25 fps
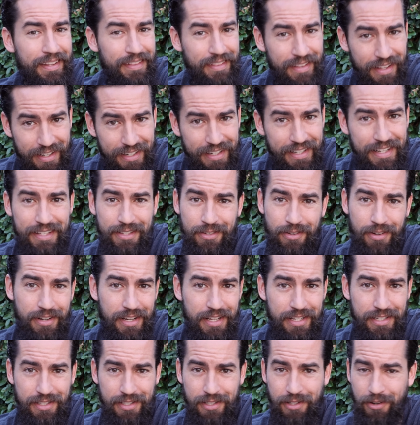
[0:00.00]
than it is on
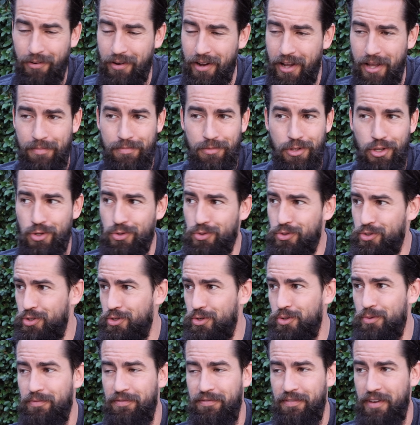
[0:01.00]
Instagram,
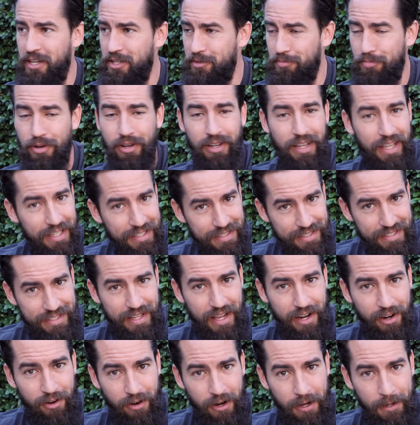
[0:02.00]
YouTube, Facebook,
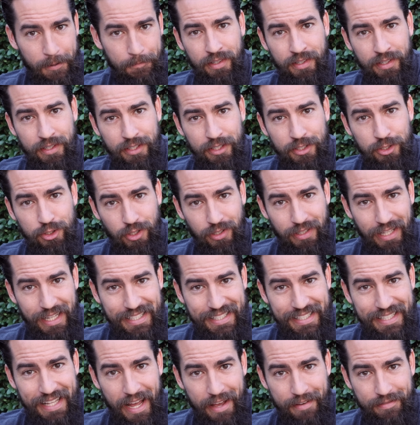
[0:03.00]
etc. So
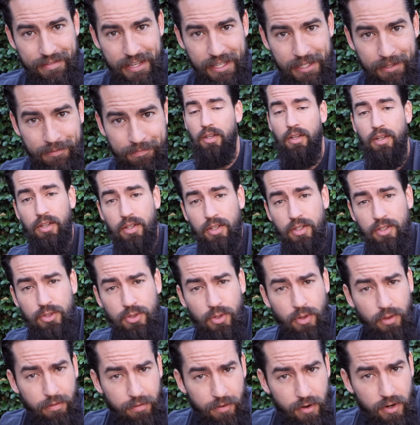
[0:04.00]
let's dive in.
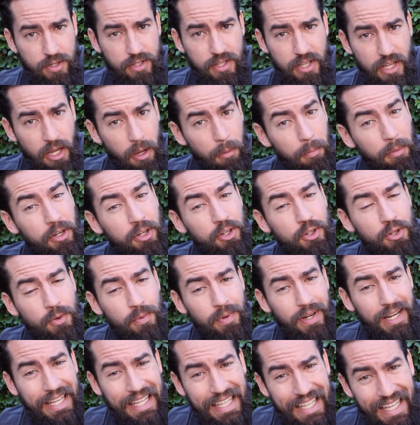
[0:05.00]
So the first thing I'm going to do
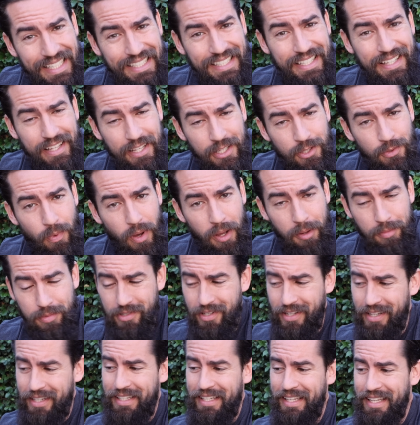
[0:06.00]
when I get to this
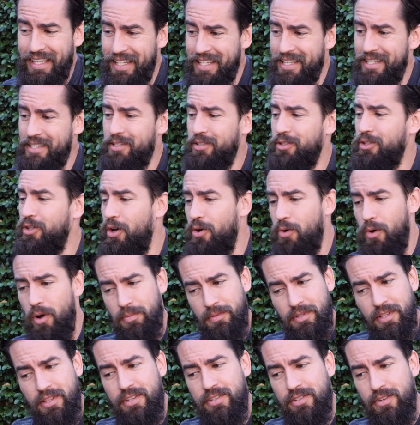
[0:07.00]
website is go up
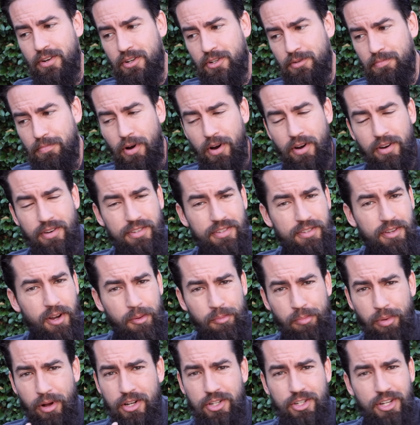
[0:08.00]
to the search bar and
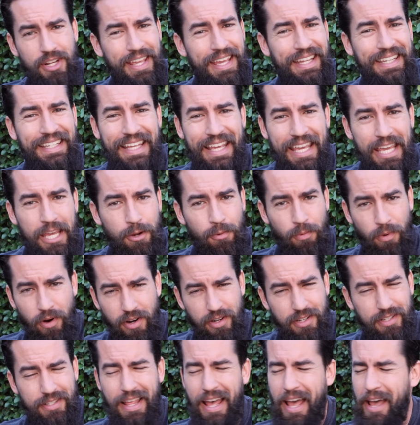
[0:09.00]
start punching in
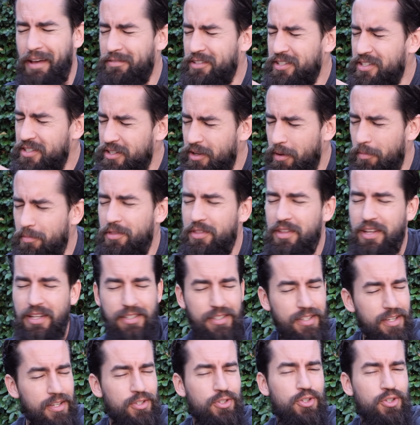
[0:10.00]
keywords that have something to